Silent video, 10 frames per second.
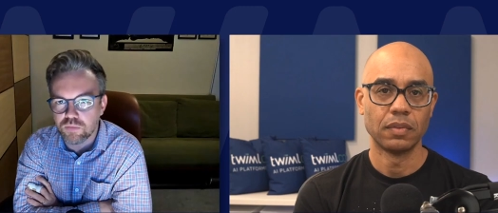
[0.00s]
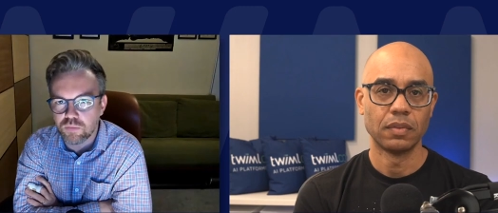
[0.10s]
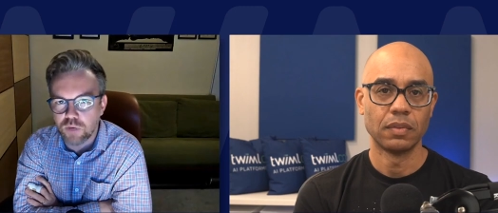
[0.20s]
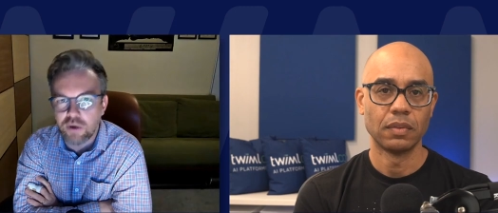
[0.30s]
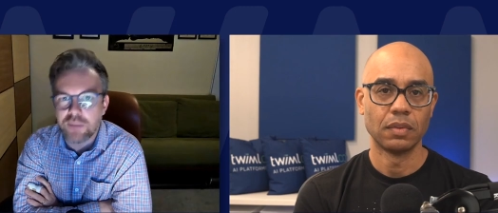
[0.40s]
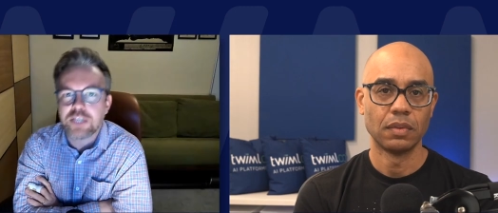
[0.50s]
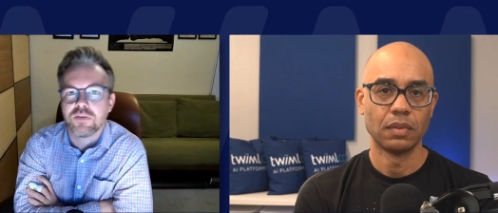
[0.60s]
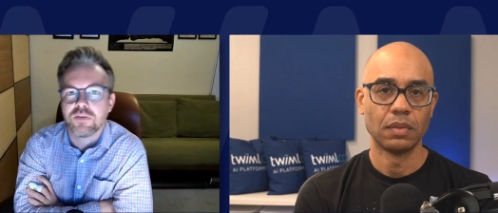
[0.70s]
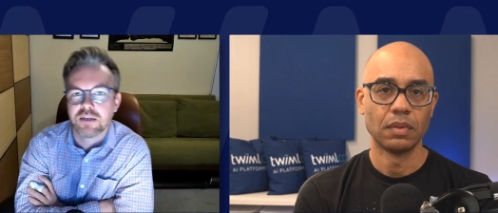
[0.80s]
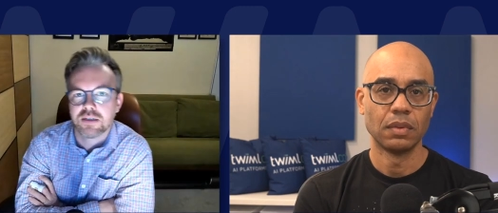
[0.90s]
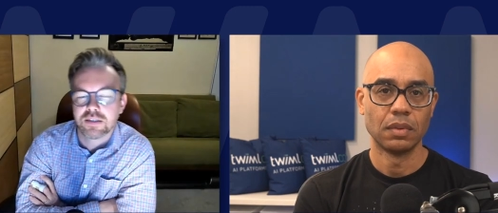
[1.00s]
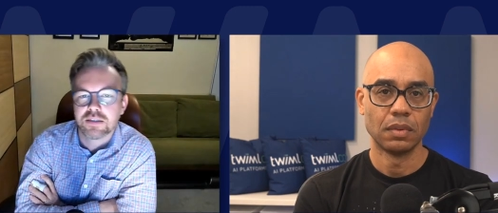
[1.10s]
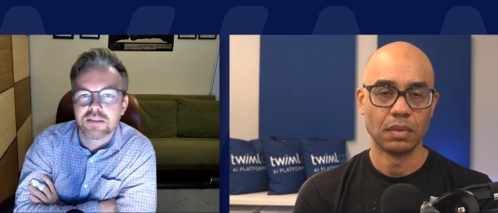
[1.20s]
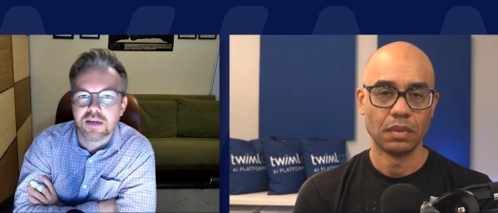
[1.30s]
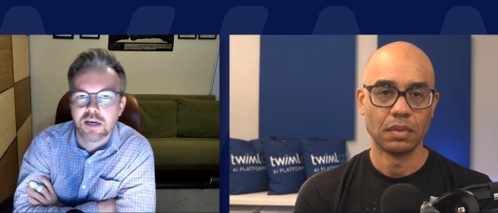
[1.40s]
Speaker 1: we already mentioned, right? This
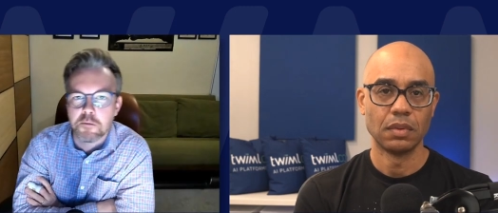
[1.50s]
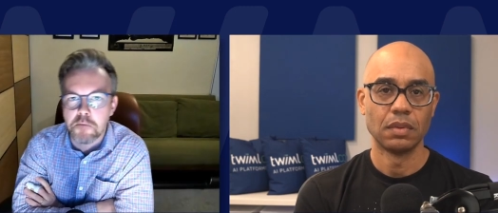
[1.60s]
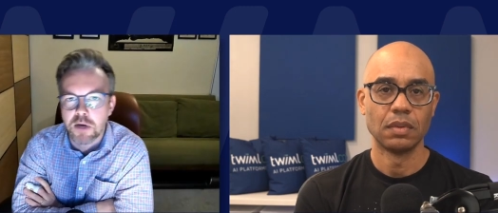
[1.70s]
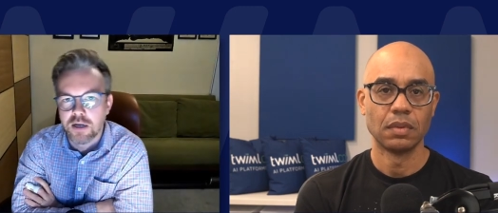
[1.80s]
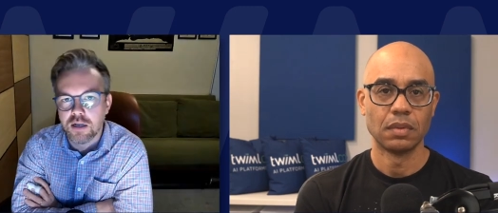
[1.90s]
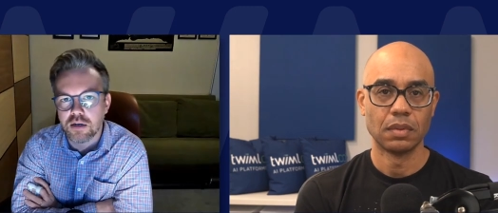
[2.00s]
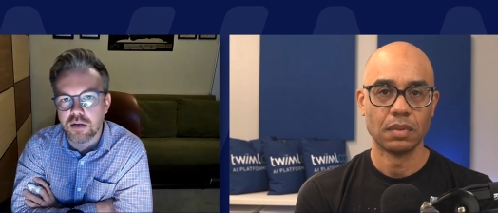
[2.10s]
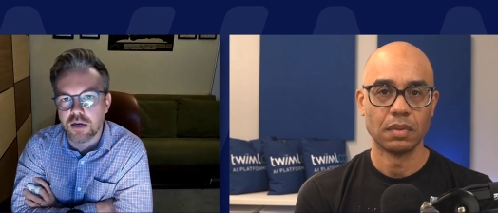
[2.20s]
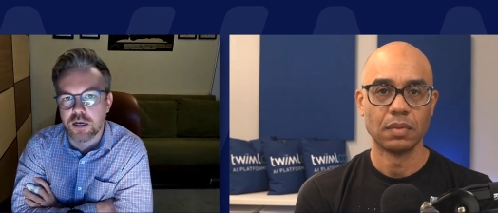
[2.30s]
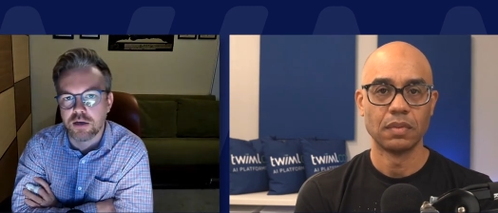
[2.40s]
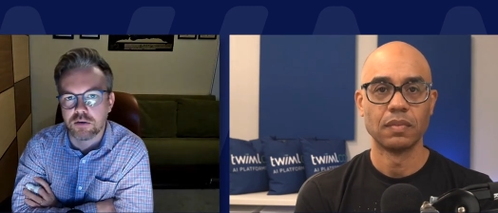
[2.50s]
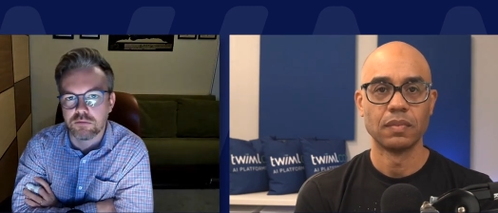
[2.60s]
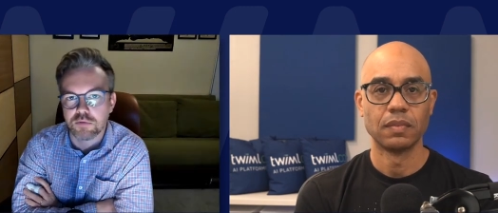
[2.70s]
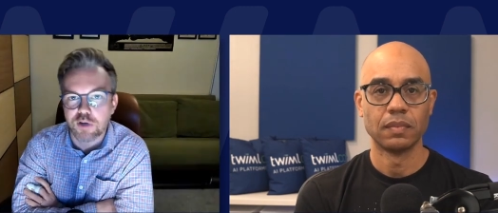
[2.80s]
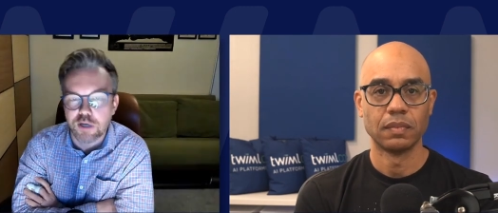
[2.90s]
is, um, uh, you know,